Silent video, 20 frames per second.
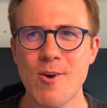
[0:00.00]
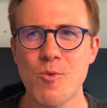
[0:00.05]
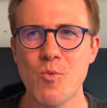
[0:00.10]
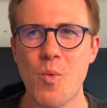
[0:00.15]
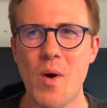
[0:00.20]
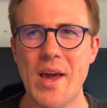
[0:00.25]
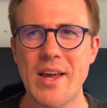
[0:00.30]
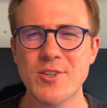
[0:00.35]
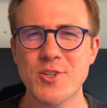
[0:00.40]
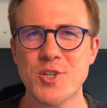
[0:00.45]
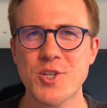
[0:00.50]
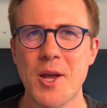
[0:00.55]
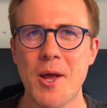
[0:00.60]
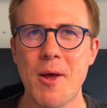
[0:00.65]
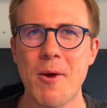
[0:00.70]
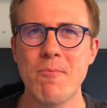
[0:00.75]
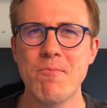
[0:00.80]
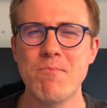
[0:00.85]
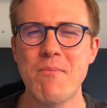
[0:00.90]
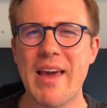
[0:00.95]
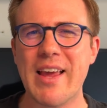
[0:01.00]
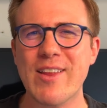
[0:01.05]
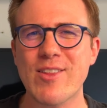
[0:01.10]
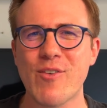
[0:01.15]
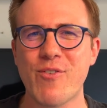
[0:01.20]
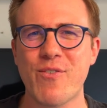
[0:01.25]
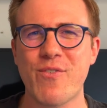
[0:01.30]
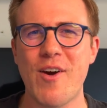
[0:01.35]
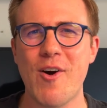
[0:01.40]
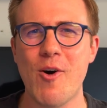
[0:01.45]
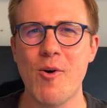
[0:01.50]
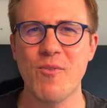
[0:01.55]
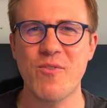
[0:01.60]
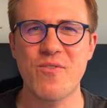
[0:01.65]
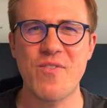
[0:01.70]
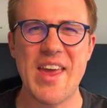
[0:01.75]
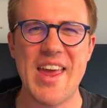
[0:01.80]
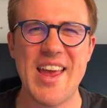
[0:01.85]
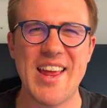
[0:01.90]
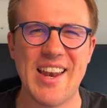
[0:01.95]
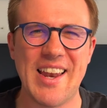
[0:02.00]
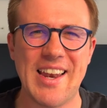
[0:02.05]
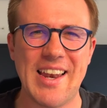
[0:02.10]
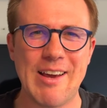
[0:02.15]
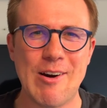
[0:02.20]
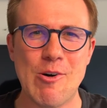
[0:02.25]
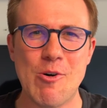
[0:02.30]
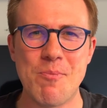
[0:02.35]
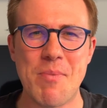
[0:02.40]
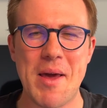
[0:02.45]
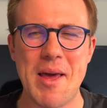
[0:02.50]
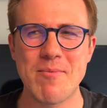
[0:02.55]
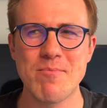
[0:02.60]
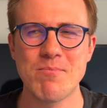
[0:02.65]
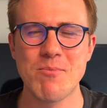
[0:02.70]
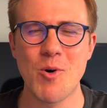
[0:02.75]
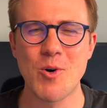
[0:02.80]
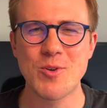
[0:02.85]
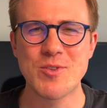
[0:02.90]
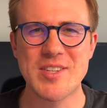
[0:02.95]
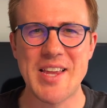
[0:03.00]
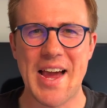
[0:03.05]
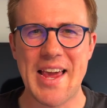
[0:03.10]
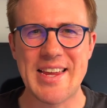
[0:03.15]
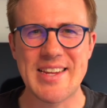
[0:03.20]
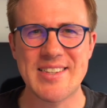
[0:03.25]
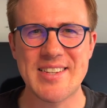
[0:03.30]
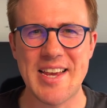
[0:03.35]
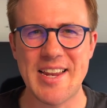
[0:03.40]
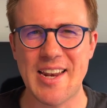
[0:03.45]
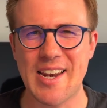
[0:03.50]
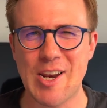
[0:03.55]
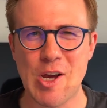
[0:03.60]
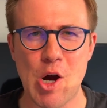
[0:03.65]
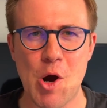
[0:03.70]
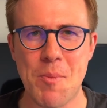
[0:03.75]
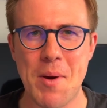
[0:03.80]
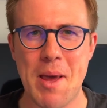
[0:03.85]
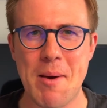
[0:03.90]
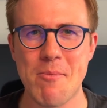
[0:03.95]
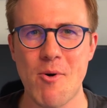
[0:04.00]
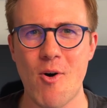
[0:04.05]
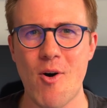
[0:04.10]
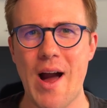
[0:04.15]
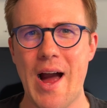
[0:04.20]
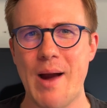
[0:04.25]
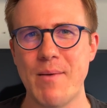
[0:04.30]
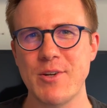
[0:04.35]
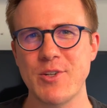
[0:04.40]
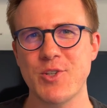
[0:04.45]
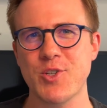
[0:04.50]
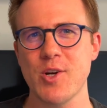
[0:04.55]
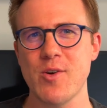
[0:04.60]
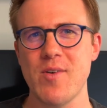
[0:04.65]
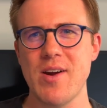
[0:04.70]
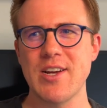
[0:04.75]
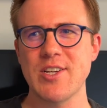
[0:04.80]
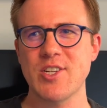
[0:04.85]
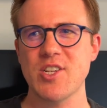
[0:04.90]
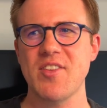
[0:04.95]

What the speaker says: which make the film feel a little bit more dated, a little bit more amateurish.